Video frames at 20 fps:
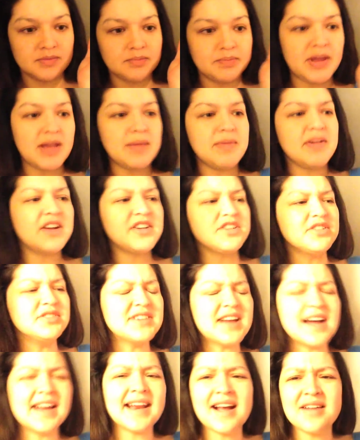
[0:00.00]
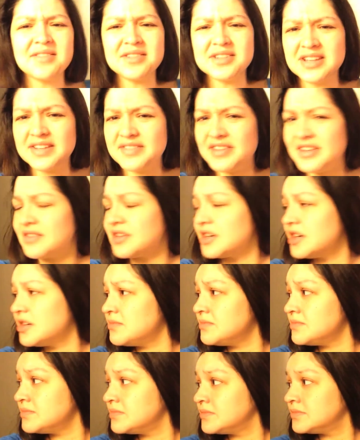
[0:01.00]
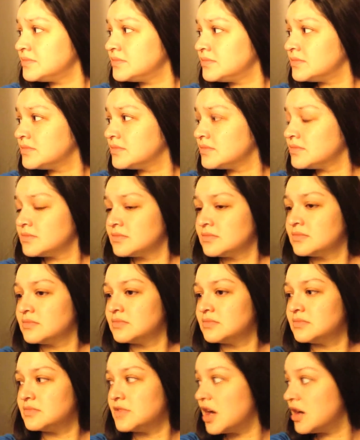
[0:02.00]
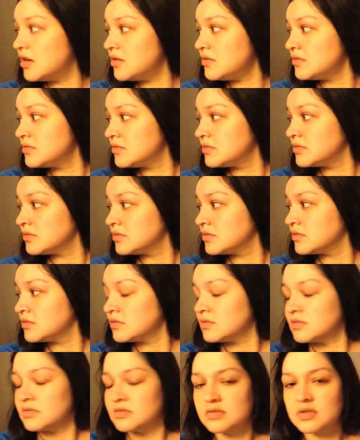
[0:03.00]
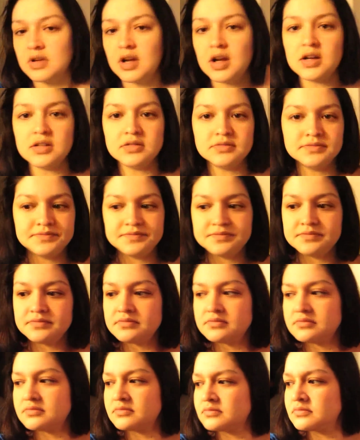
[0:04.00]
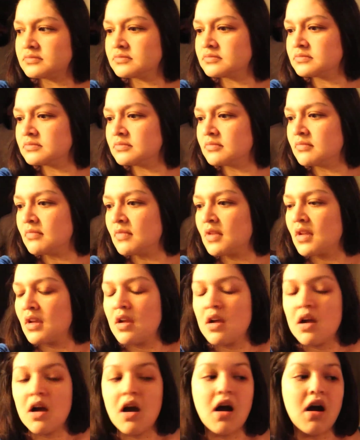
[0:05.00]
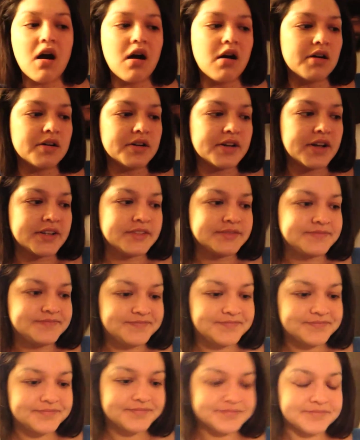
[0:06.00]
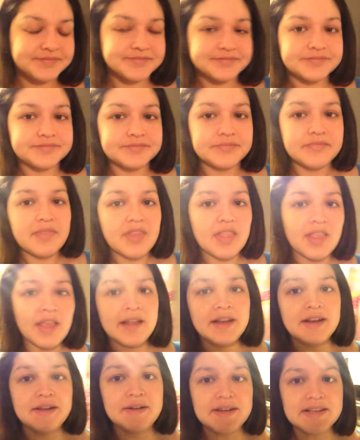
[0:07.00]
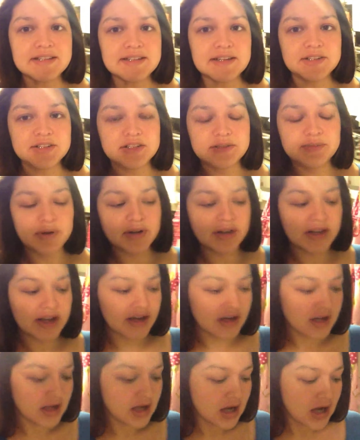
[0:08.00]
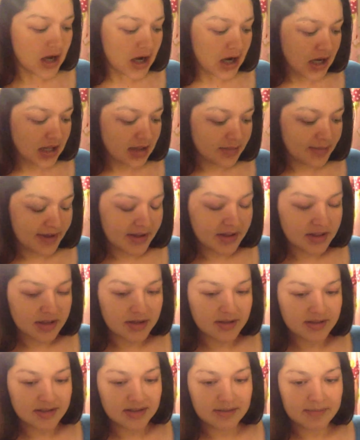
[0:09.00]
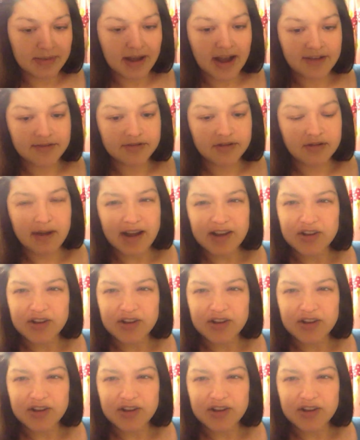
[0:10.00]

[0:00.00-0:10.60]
Baby, are you done out in the living room? No. No? No. I'm oh. waiting for the filter thing. Oh, okay. Anyways, I was just putting all my clothes in the bathroom.